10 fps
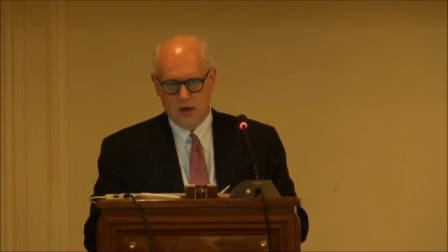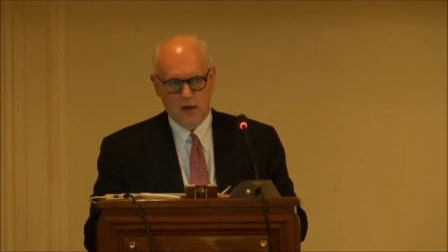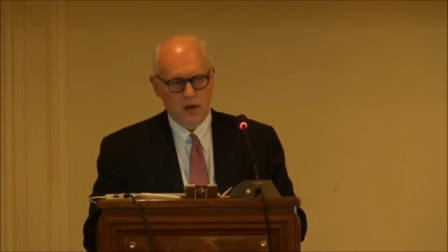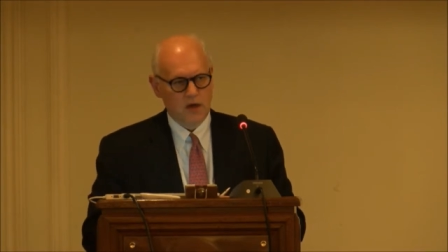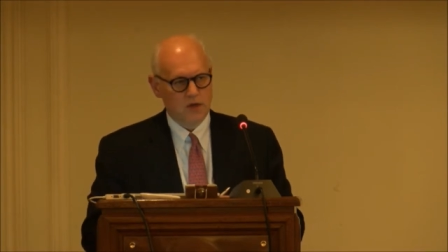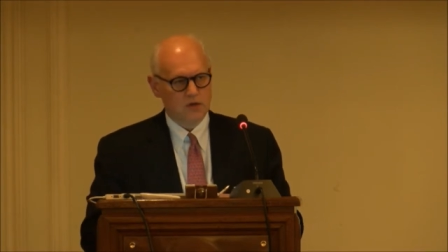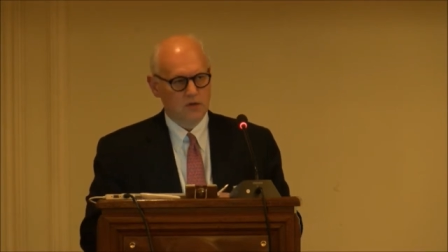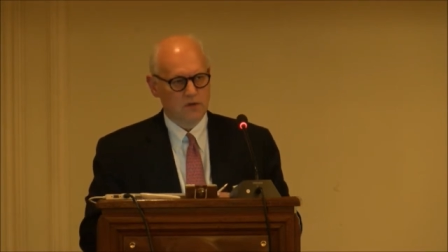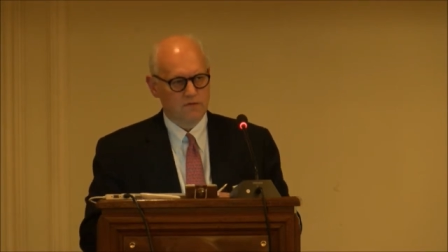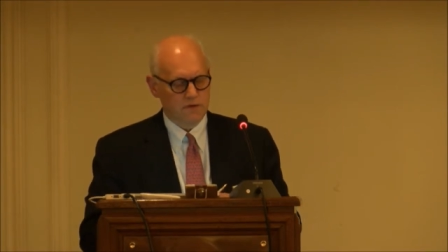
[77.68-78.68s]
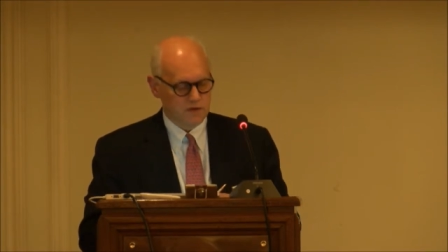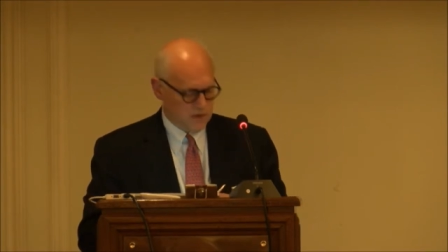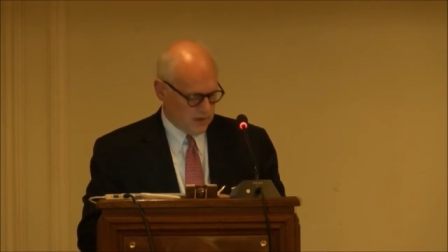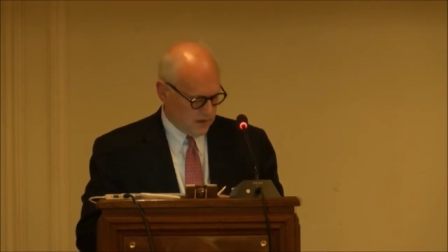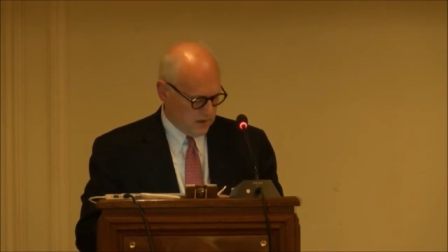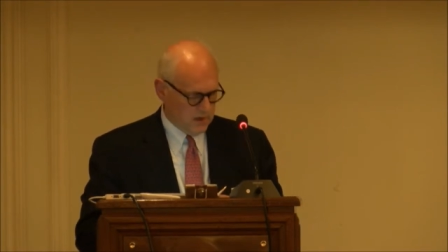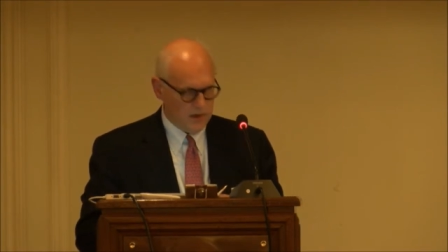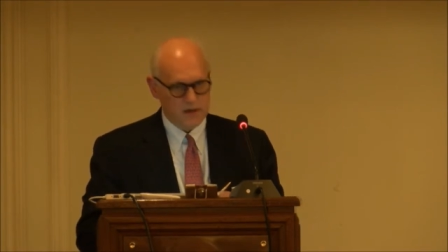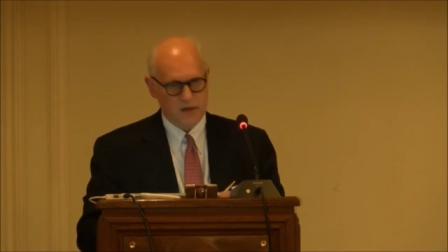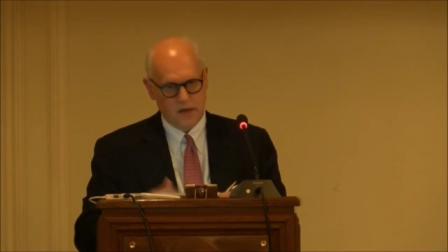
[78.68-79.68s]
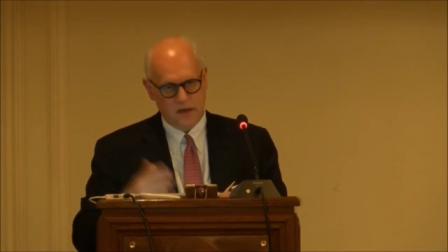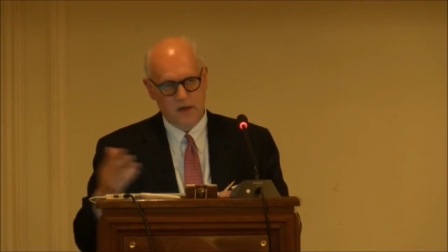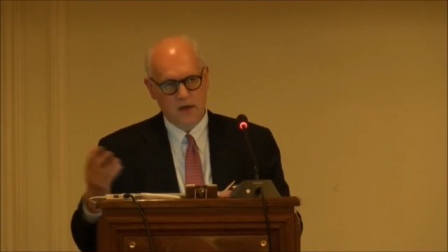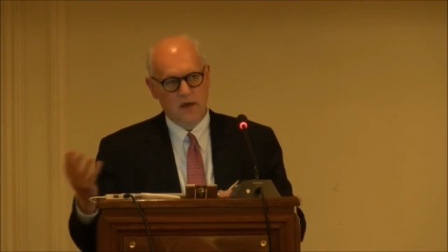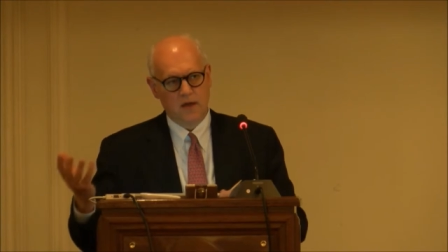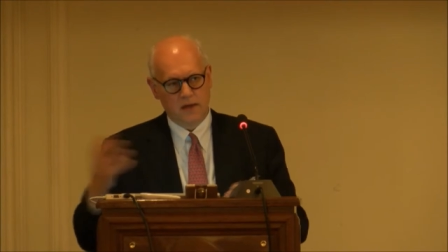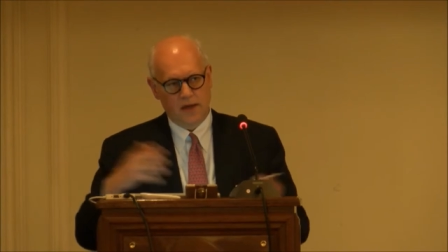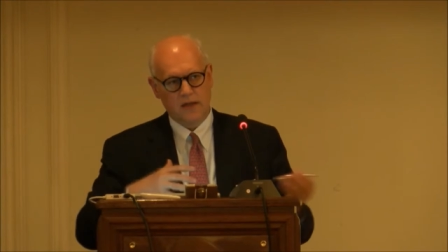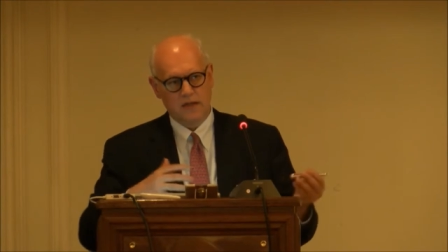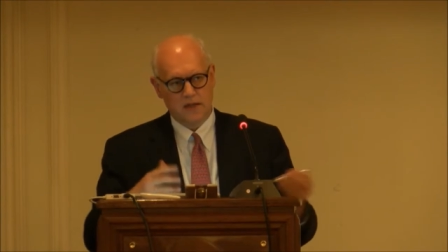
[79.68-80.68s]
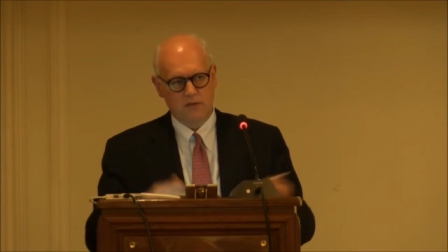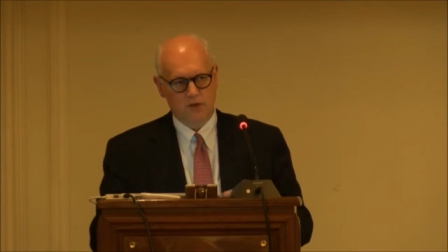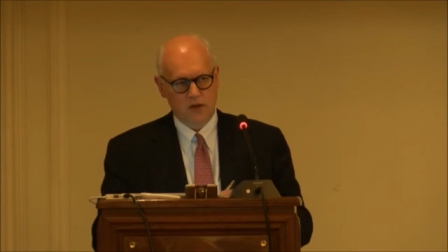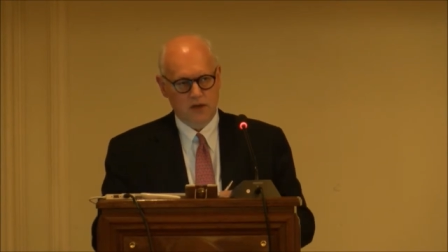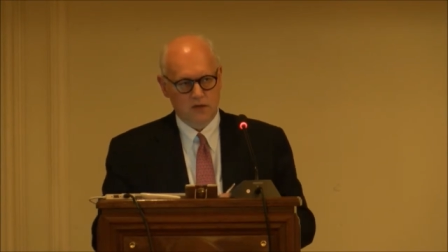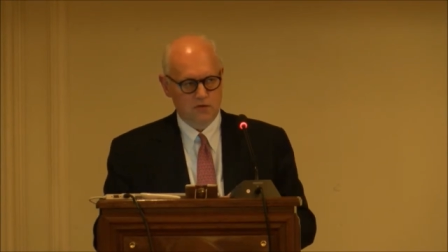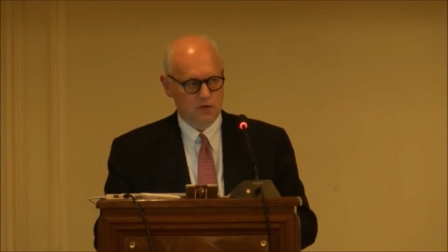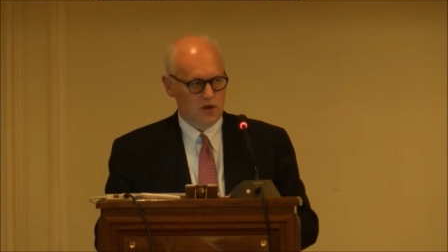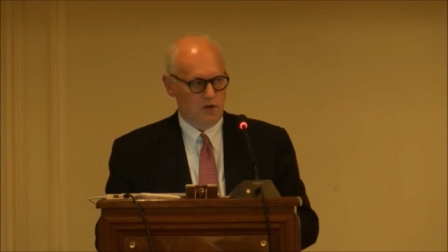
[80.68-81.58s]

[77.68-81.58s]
uh, it's so different. And, and I think that is then related to the